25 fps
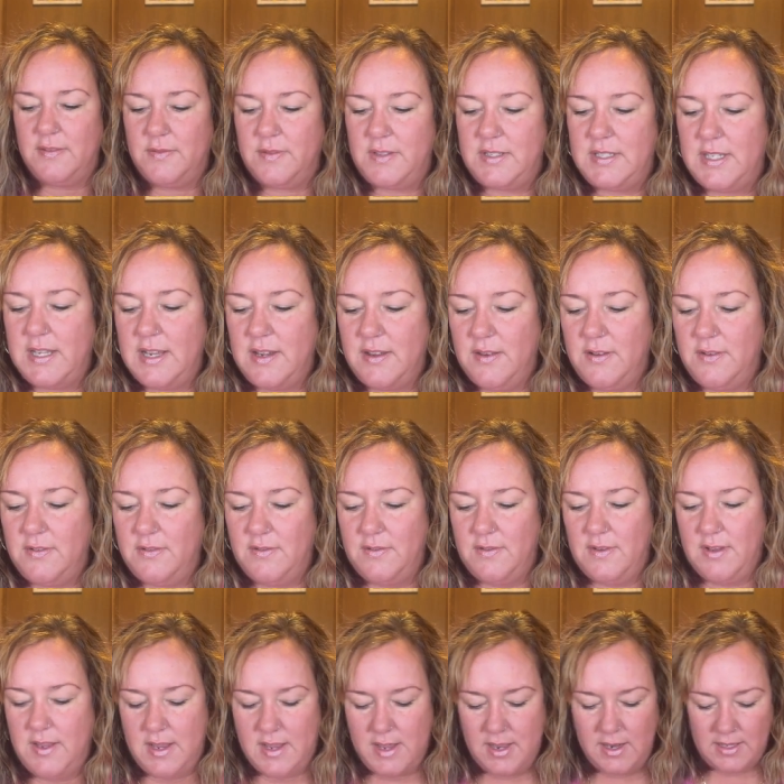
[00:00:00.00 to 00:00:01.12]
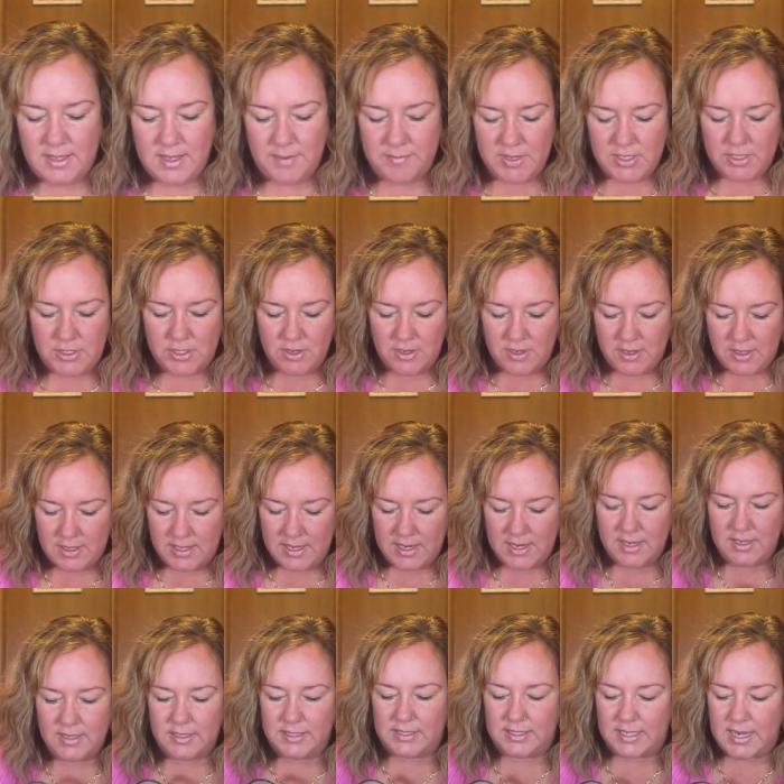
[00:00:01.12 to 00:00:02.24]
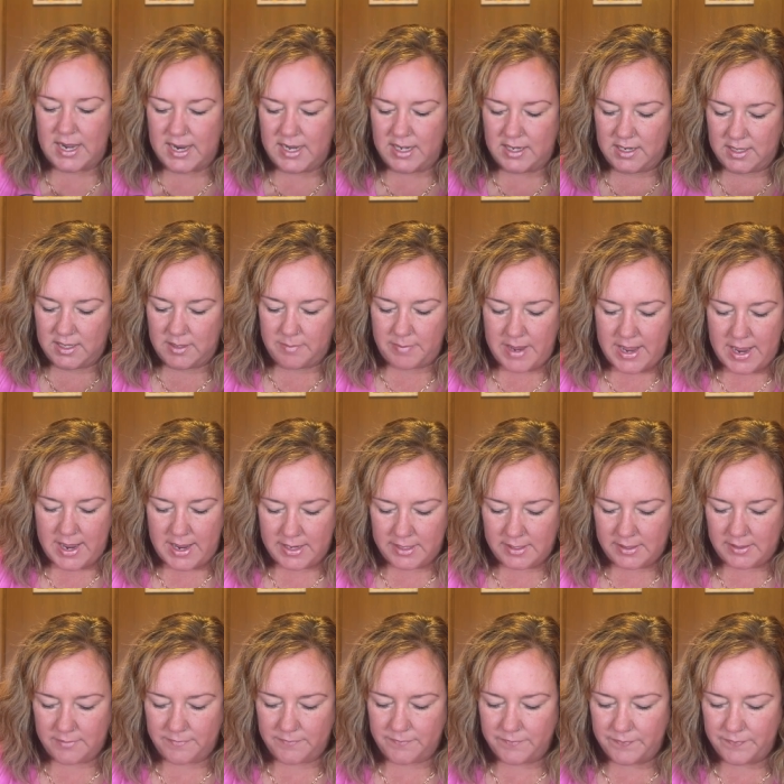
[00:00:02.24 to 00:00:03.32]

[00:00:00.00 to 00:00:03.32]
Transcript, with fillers: So let me show you the inside of the bag.